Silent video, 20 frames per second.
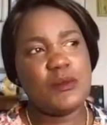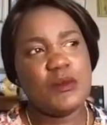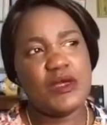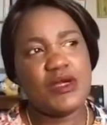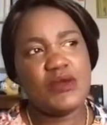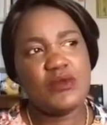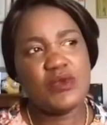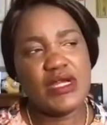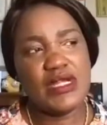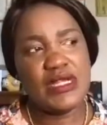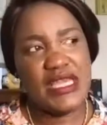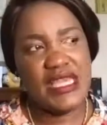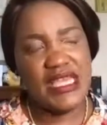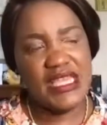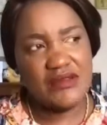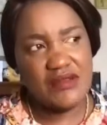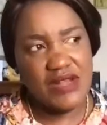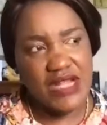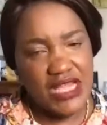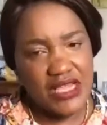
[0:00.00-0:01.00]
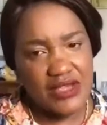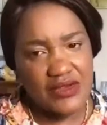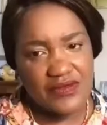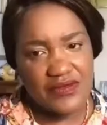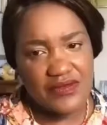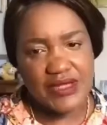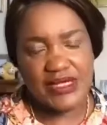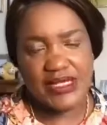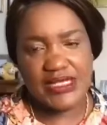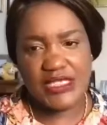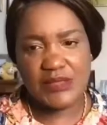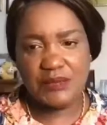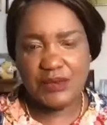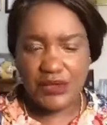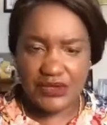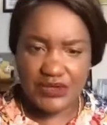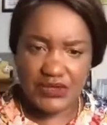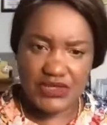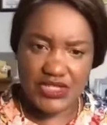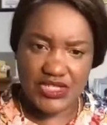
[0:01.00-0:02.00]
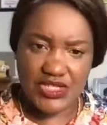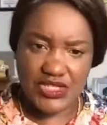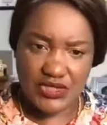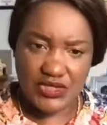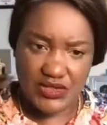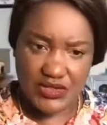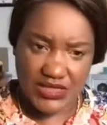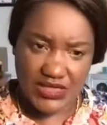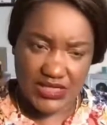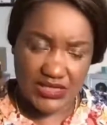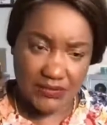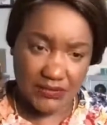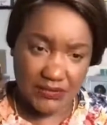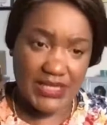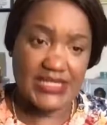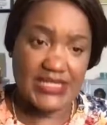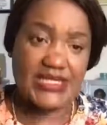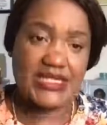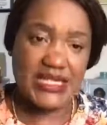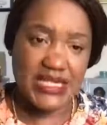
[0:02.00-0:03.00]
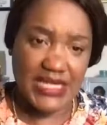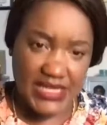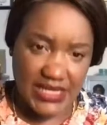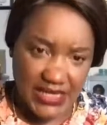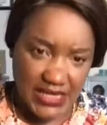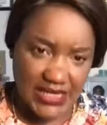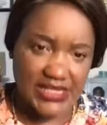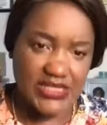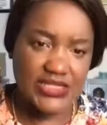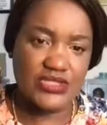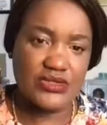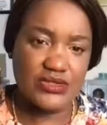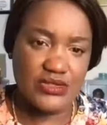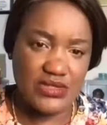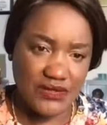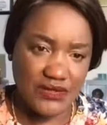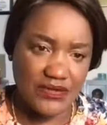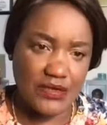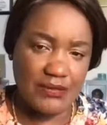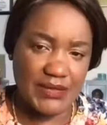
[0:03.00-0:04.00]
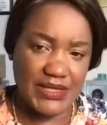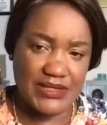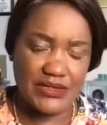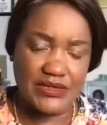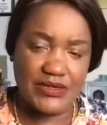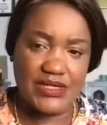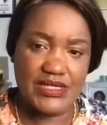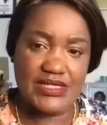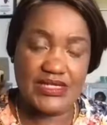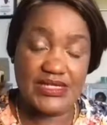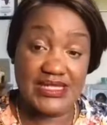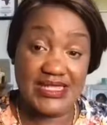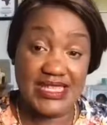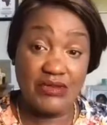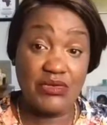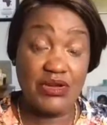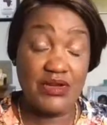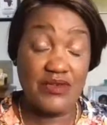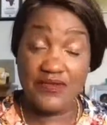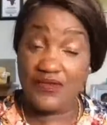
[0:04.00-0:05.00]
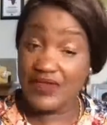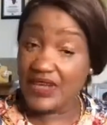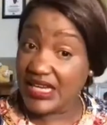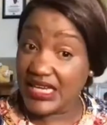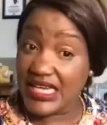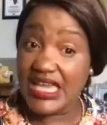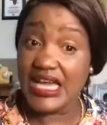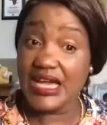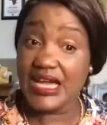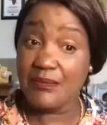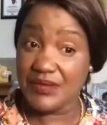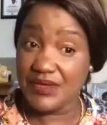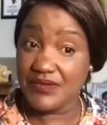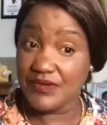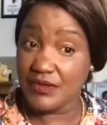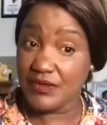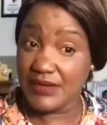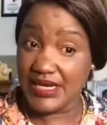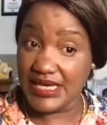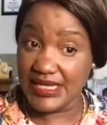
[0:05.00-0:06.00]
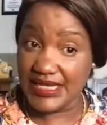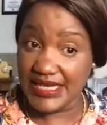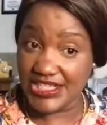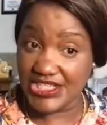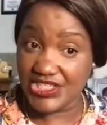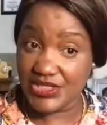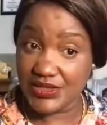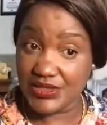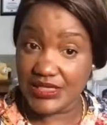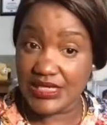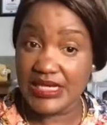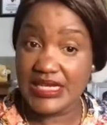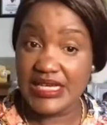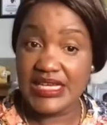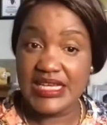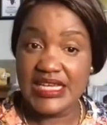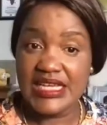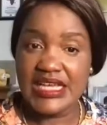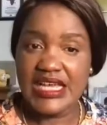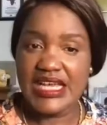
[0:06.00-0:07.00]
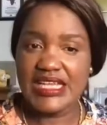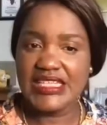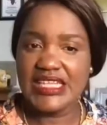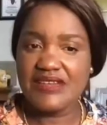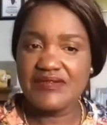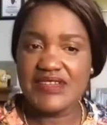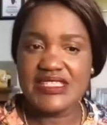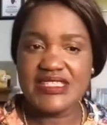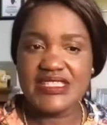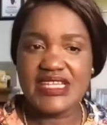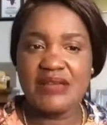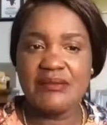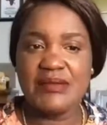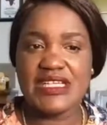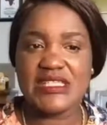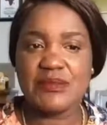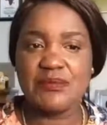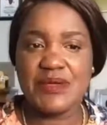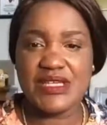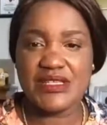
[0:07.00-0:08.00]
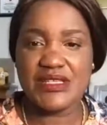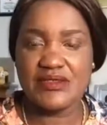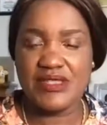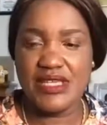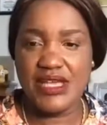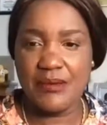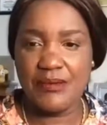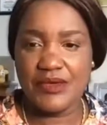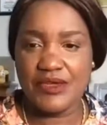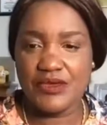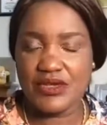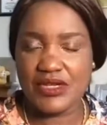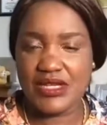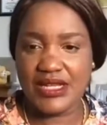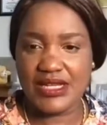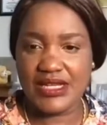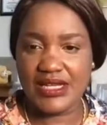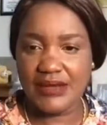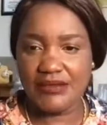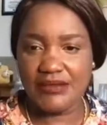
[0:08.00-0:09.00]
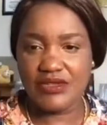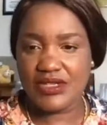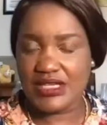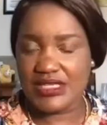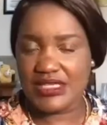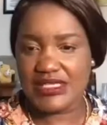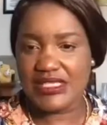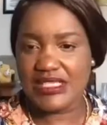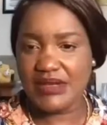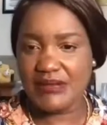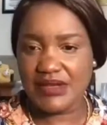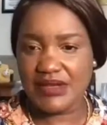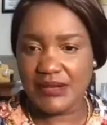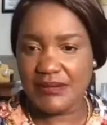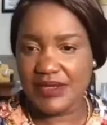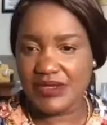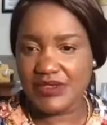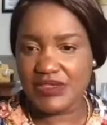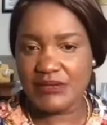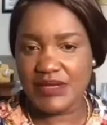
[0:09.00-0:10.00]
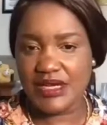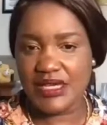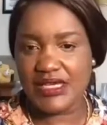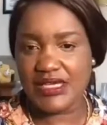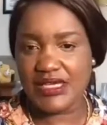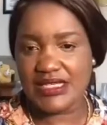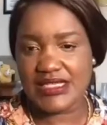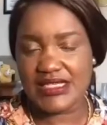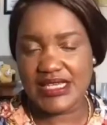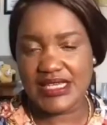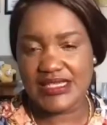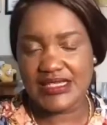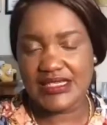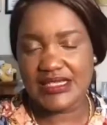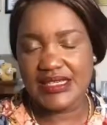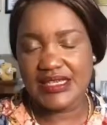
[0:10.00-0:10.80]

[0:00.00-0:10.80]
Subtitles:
When I arrived and I spoke to the students, particularly students from minority, they were very happy for my election. And every time I speak to them, you can see them coming to my ear and said,